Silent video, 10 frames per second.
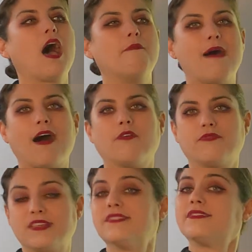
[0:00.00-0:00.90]

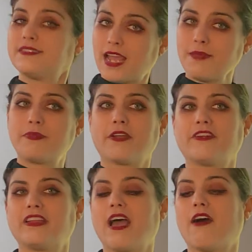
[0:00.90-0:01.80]
about this time
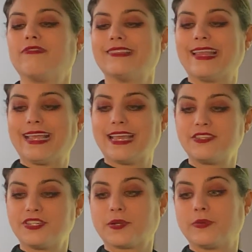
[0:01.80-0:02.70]
period of late
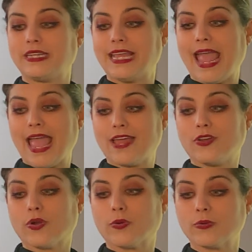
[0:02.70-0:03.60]
antiquity
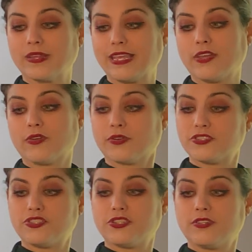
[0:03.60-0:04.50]
and early
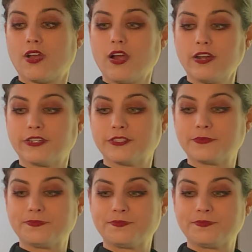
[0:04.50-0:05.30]
Christian art.